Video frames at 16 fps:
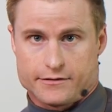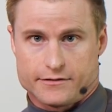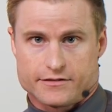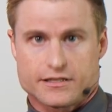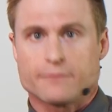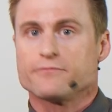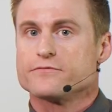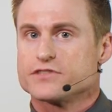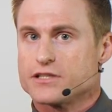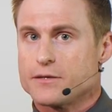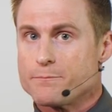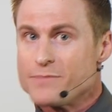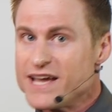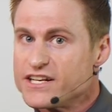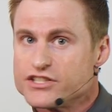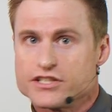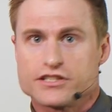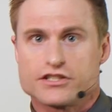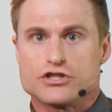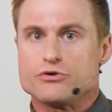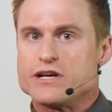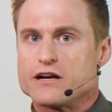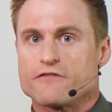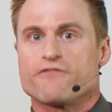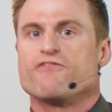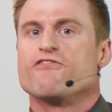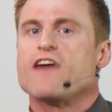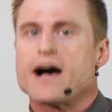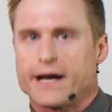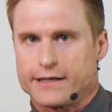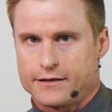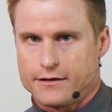some some pitches you hear
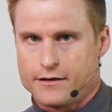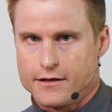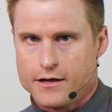fine,